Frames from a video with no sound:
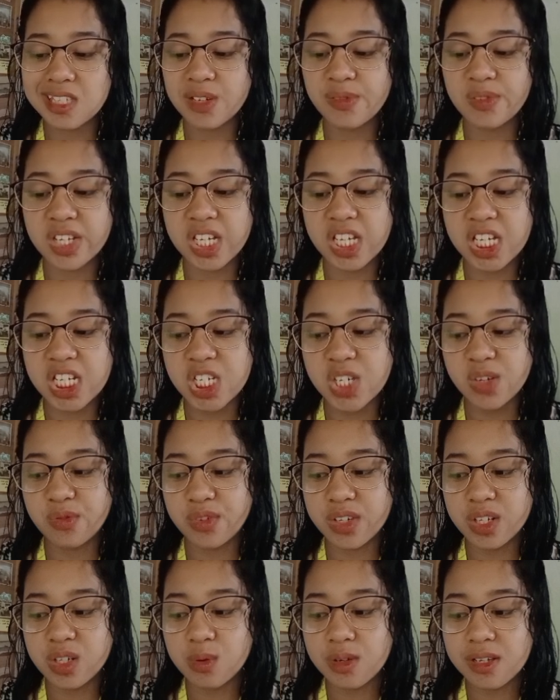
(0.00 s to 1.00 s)
of the
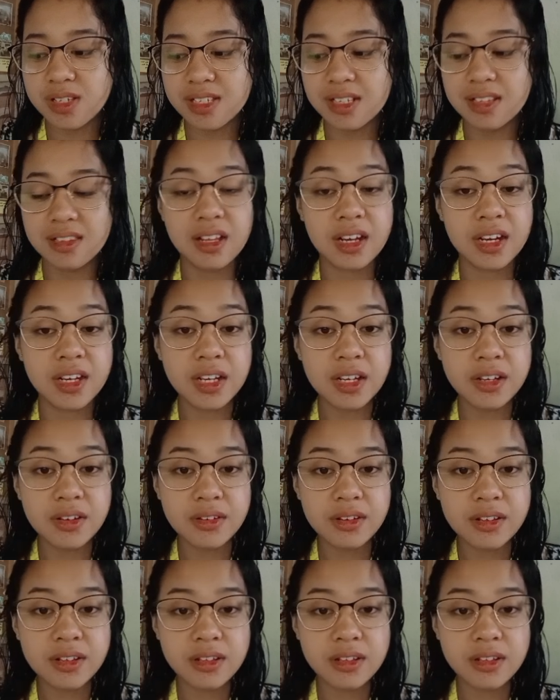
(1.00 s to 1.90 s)
individual's life